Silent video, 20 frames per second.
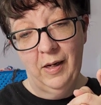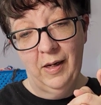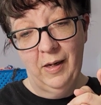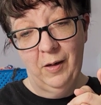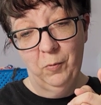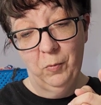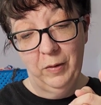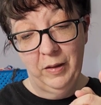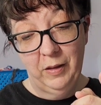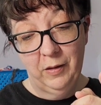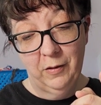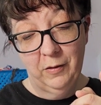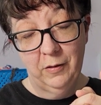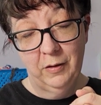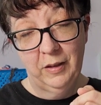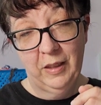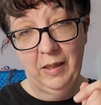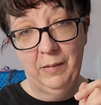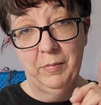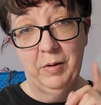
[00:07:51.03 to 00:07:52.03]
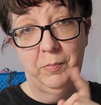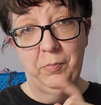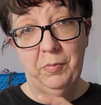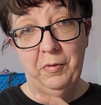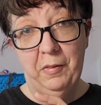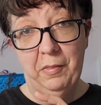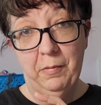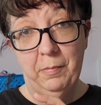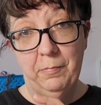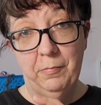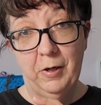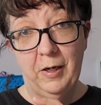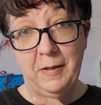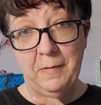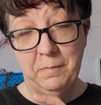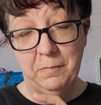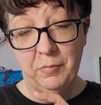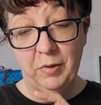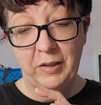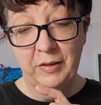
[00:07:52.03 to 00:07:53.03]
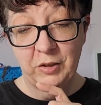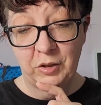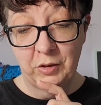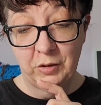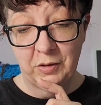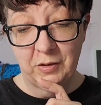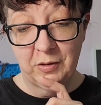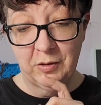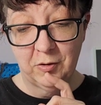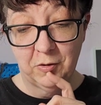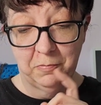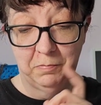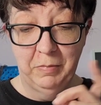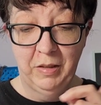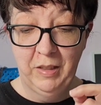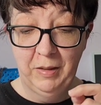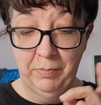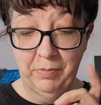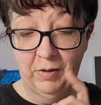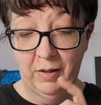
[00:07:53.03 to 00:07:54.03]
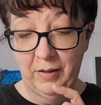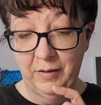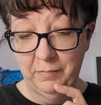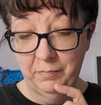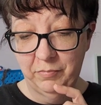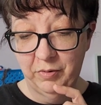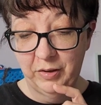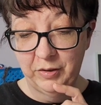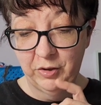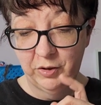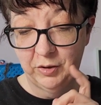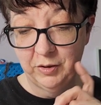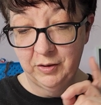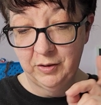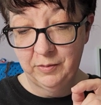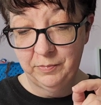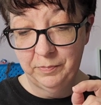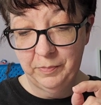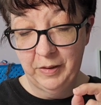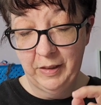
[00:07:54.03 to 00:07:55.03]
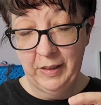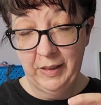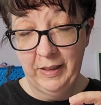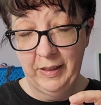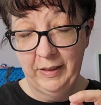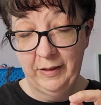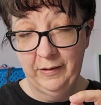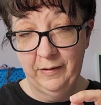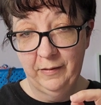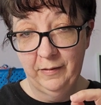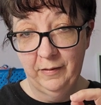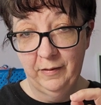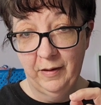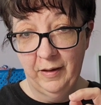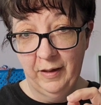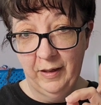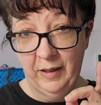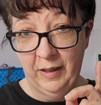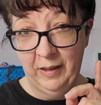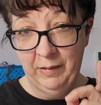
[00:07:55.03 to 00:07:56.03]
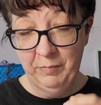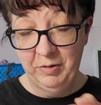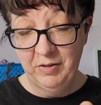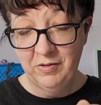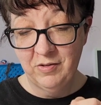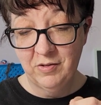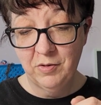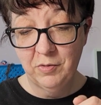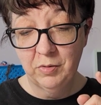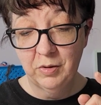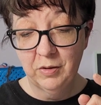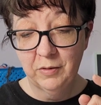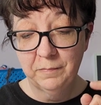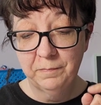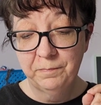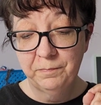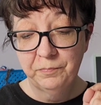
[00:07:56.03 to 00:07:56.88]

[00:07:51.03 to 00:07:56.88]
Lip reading: wheel. Came up with Pride and Prejudice, or Mini Pride and Prejudice by Amy Stewart